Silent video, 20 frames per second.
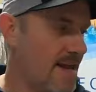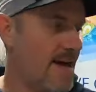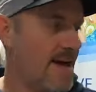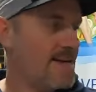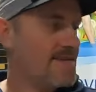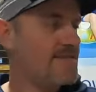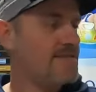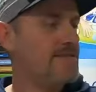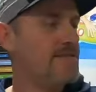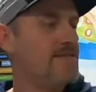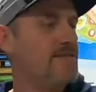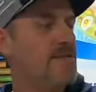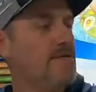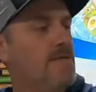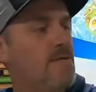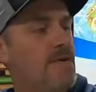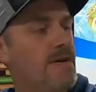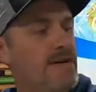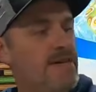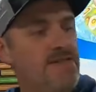Last, you're going
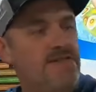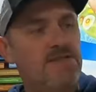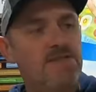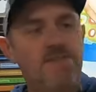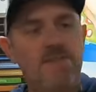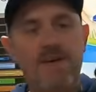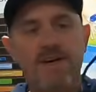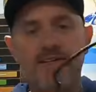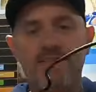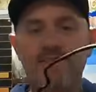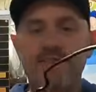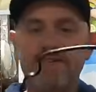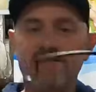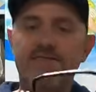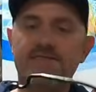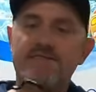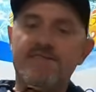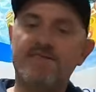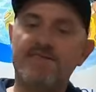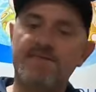to want to inspect
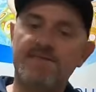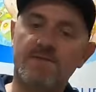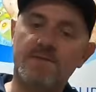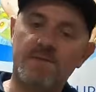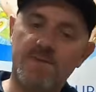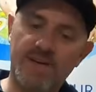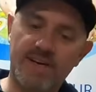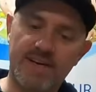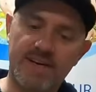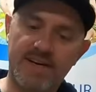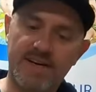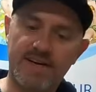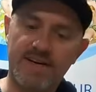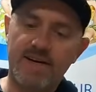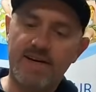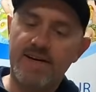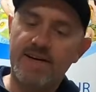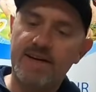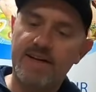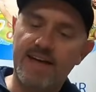this seal plate
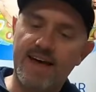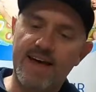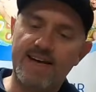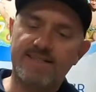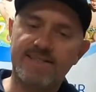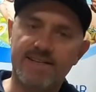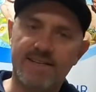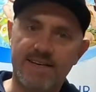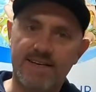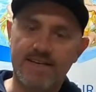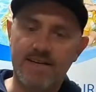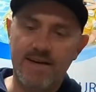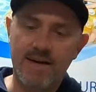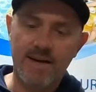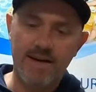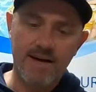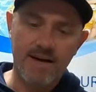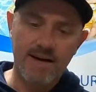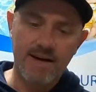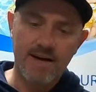gasket.
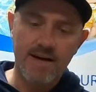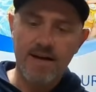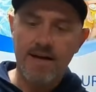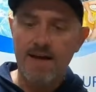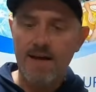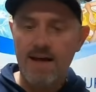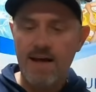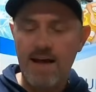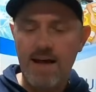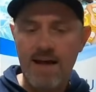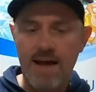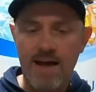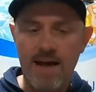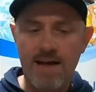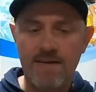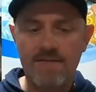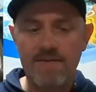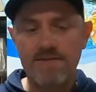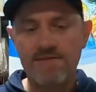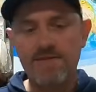
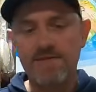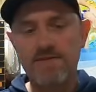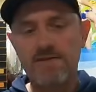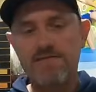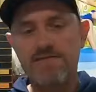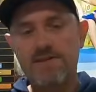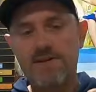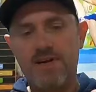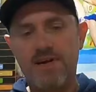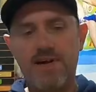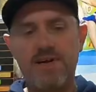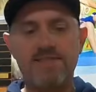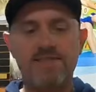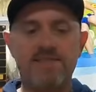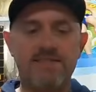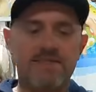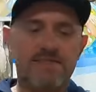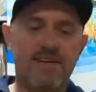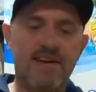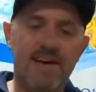And there's 2 different kinds
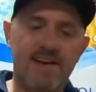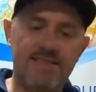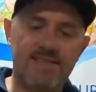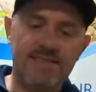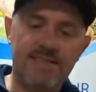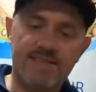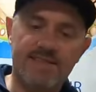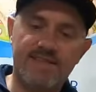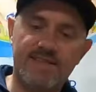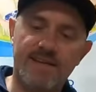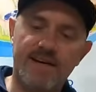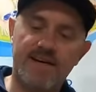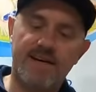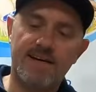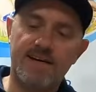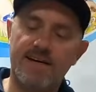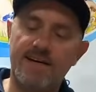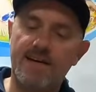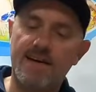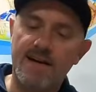of these gaskets.
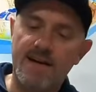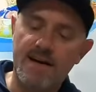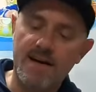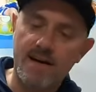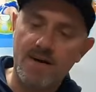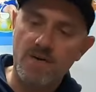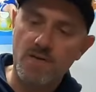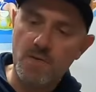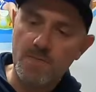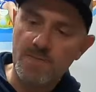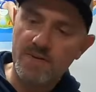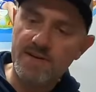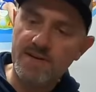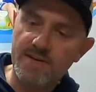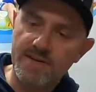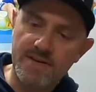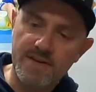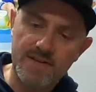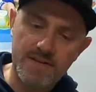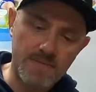Normally
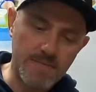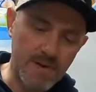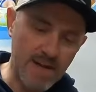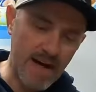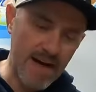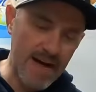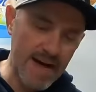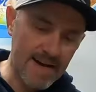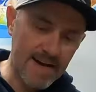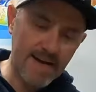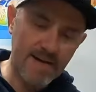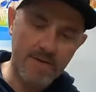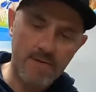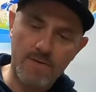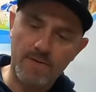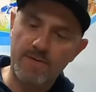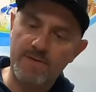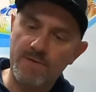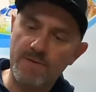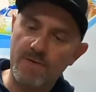they're either black
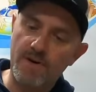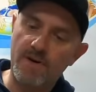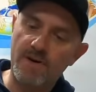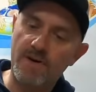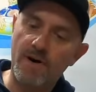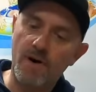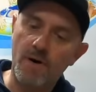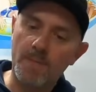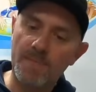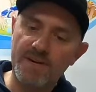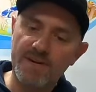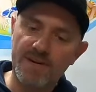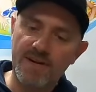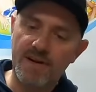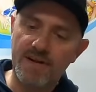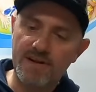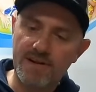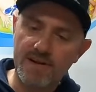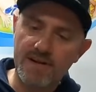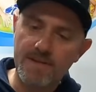or they're an almond
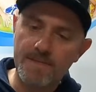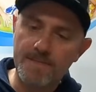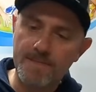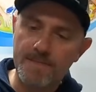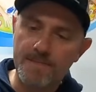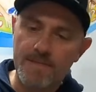color.